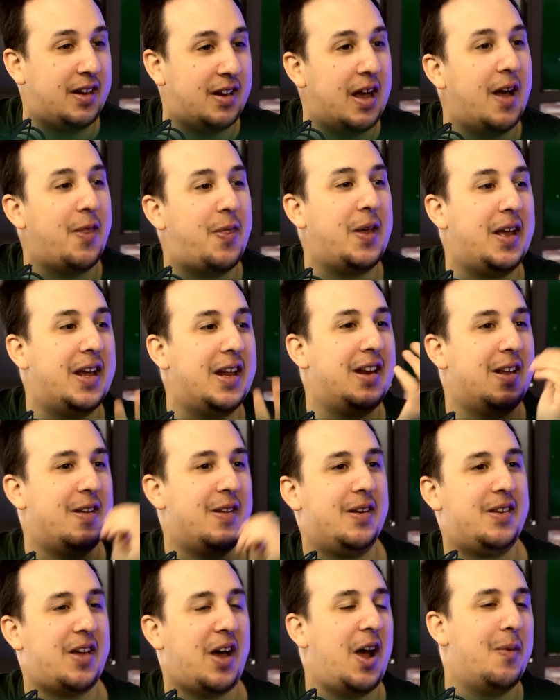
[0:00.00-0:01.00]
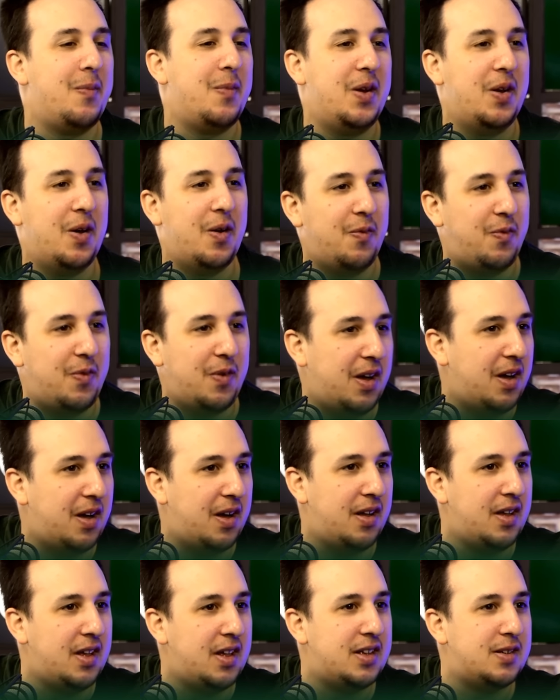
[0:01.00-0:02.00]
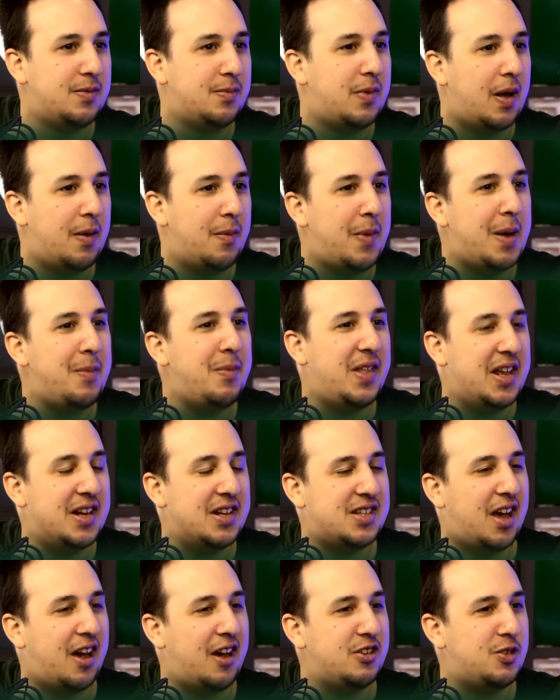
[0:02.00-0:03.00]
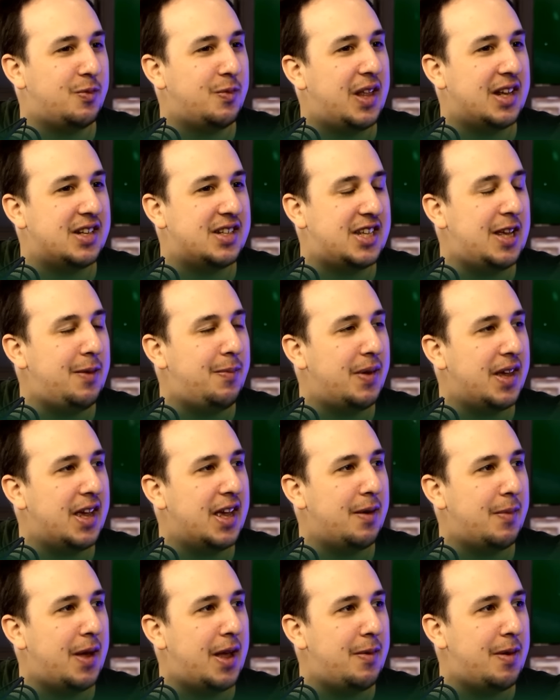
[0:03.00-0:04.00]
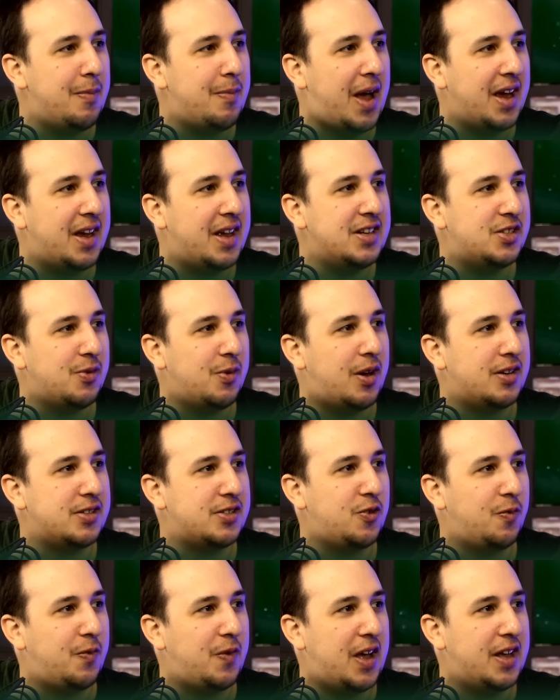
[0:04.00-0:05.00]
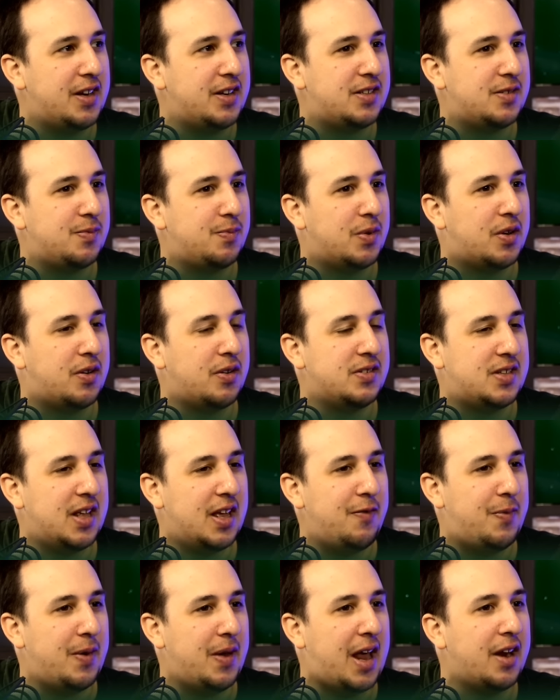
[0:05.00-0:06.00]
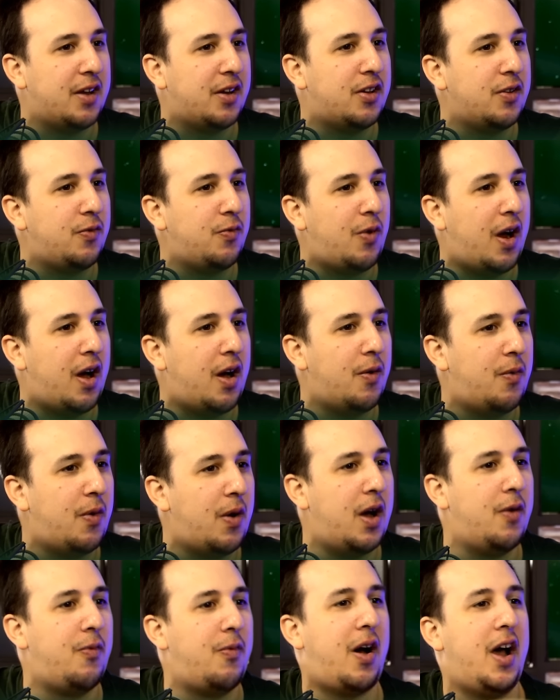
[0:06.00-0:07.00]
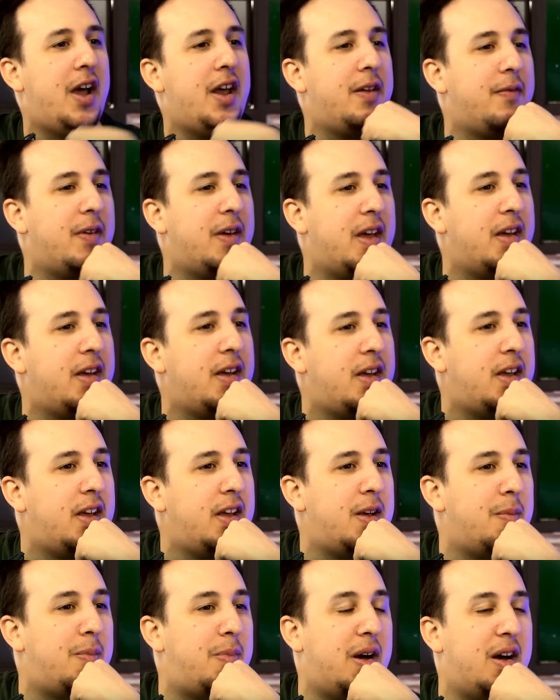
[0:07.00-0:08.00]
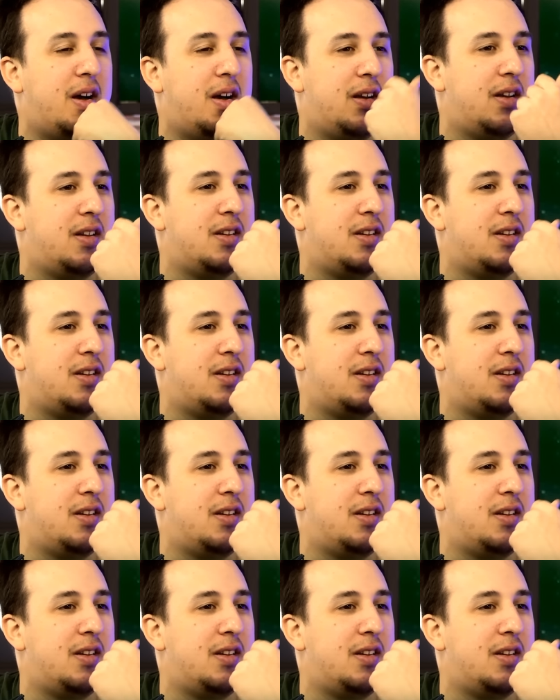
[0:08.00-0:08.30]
I think, an indictment of uh, maybe the entitlement that's seeping in, maybe back into Arsenal fans because they've had a good ru- uh, ride of it, but